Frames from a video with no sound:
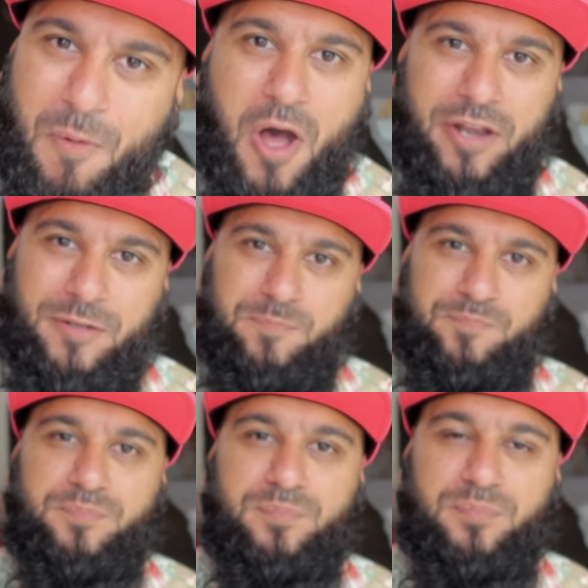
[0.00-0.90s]
on.
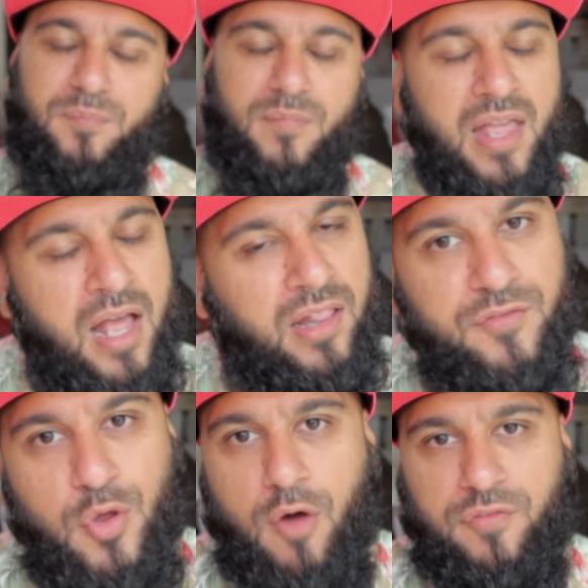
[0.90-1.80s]
I
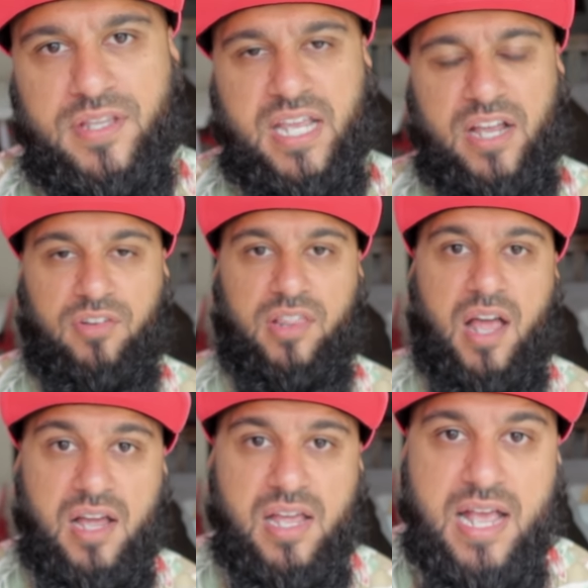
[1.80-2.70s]
love you all for the sake of
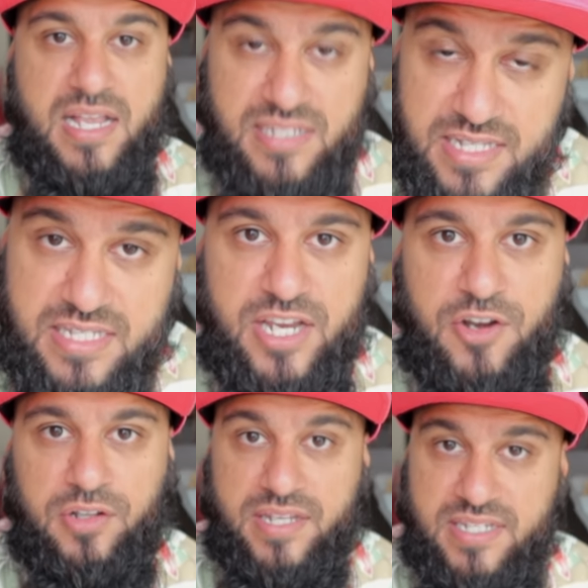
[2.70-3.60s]
Allah.
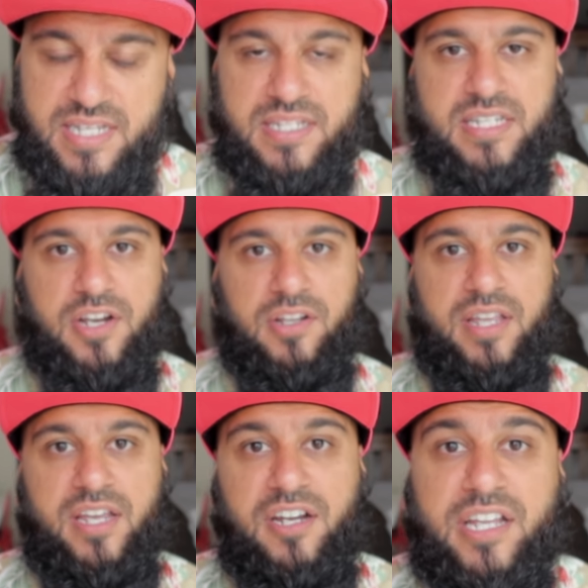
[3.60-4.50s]
Sincerely,
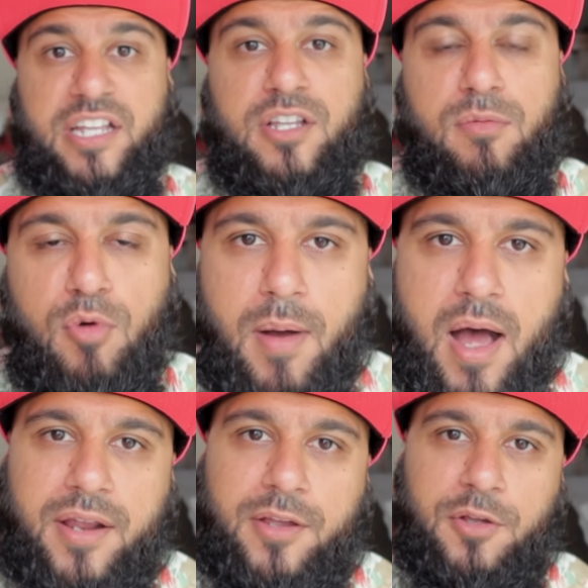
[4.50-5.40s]
sincerely, Eid
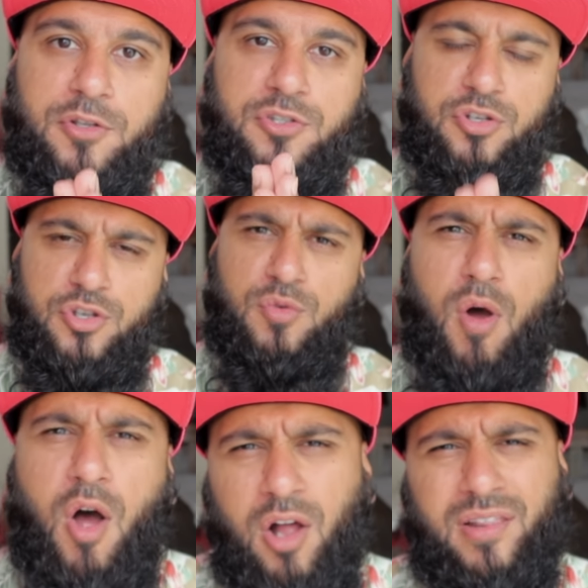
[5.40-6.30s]
Mubarak to you
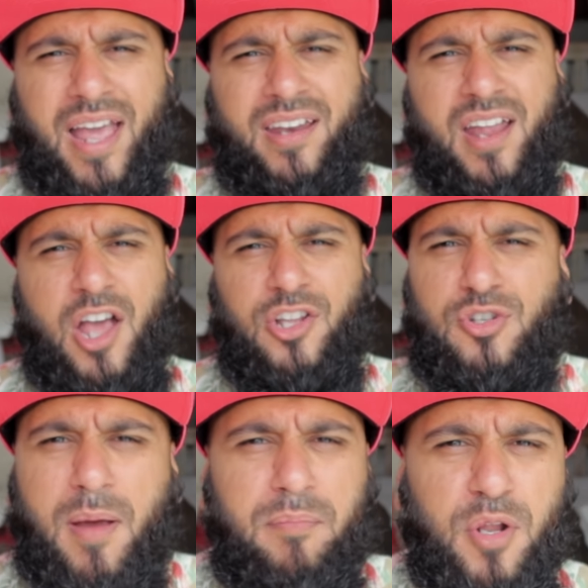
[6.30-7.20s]
all and to
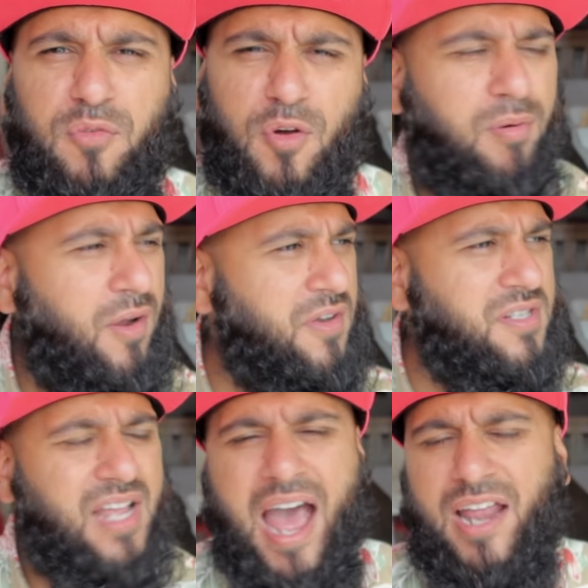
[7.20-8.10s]
my beautiful
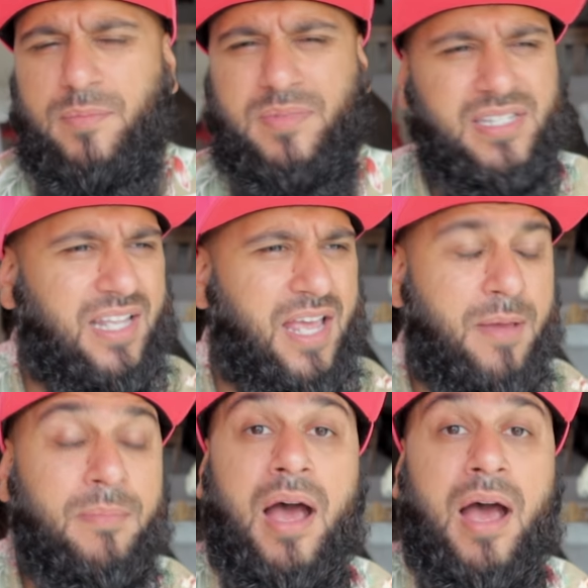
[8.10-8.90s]
brothers, Adam, Slim,